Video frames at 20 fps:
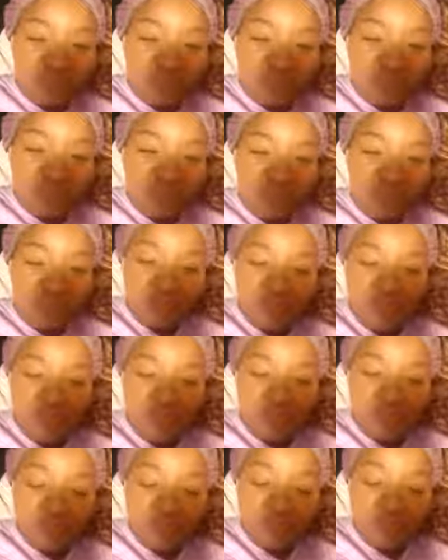
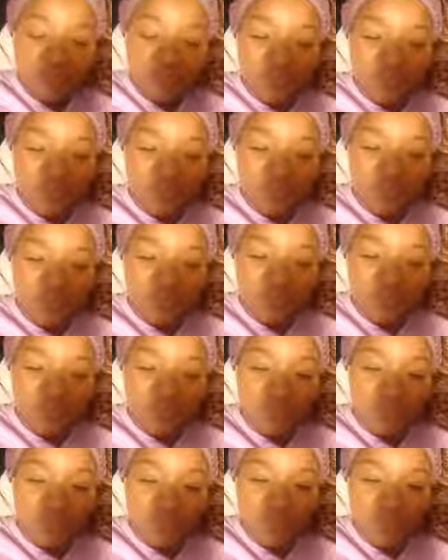
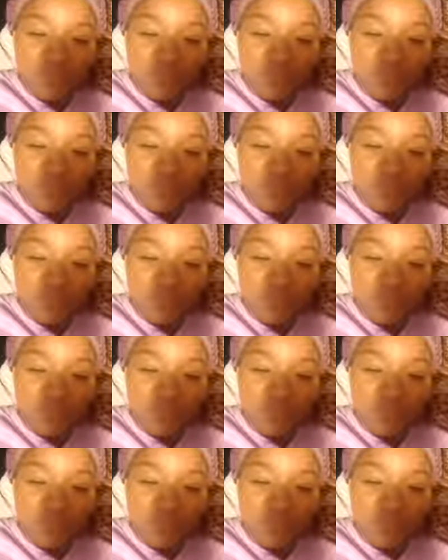(no one is talking)